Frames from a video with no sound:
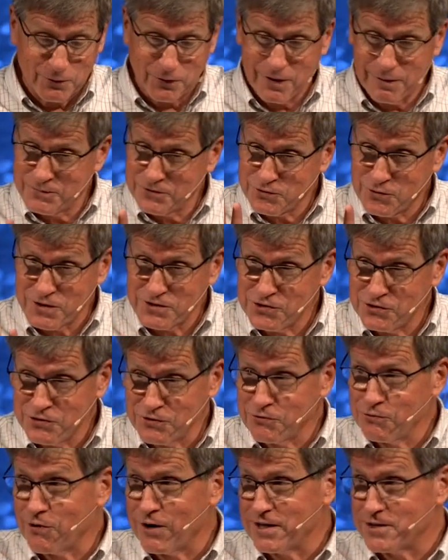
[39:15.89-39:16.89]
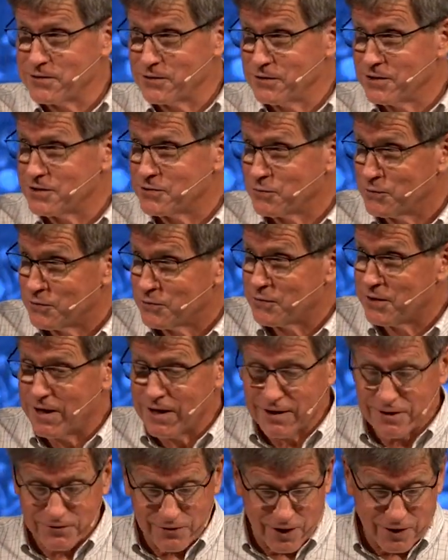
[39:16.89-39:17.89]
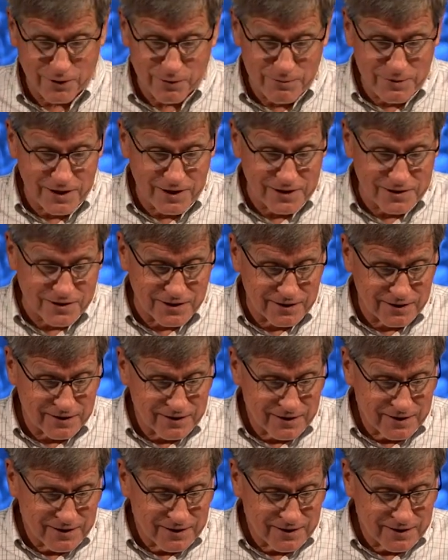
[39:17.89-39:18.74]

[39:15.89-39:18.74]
Lord, I'm trusting your grace on this one, okay? It's not going to be easy.